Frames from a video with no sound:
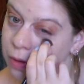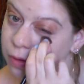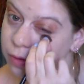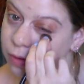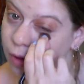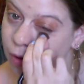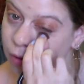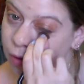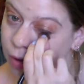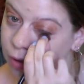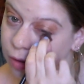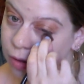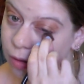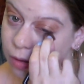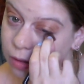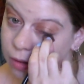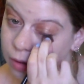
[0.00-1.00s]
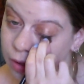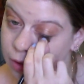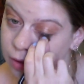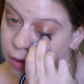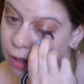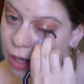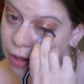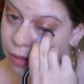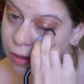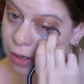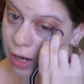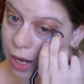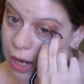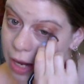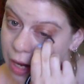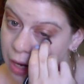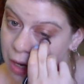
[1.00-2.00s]
So I'm gonna go underneath the other
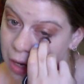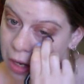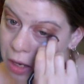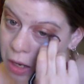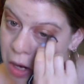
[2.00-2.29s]
eye,